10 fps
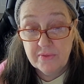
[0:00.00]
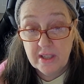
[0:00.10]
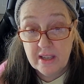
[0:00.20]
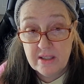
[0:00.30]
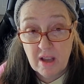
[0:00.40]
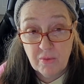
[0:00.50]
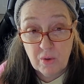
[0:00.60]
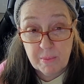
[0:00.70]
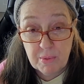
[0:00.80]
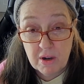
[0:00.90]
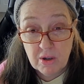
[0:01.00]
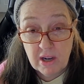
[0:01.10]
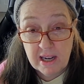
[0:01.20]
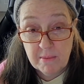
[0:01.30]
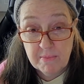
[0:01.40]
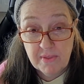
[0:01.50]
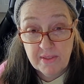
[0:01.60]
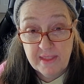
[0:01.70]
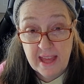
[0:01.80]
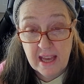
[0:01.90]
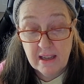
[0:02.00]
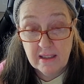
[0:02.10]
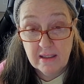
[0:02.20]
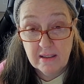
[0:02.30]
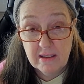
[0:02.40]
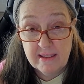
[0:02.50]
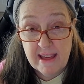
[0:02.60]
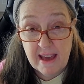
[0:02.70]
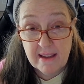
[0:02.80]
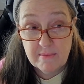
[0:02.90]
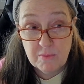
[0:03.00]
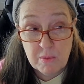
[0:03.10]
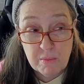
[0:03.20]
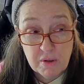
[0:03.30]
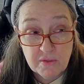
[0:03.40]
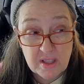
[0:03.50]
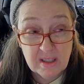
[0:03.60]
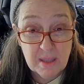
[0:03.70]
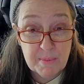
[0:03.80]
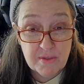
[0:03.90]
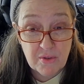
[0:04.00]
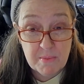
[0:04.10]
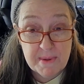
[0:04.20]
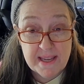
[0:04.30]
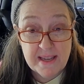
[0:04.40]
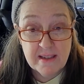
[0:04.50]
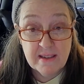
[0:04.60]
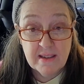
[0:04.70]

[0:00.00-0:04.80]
a software program that that removes clips for me.